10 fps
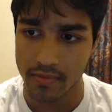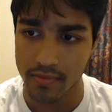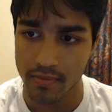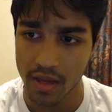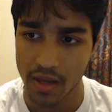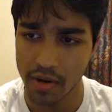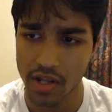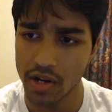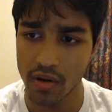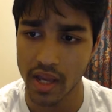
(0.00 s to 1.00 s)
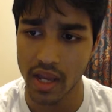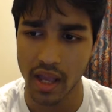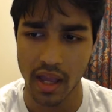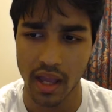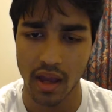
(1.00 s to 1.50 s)
But
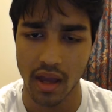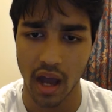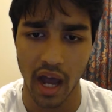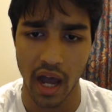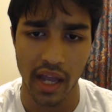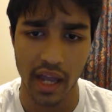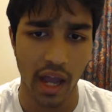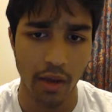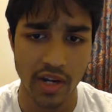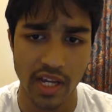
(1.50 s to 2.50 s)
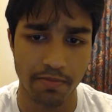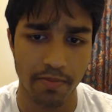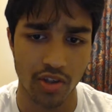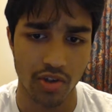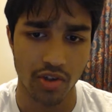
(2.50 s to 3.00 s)
I would
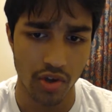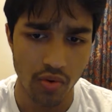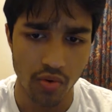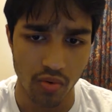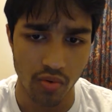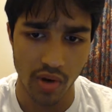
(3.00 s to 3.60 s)
expect you,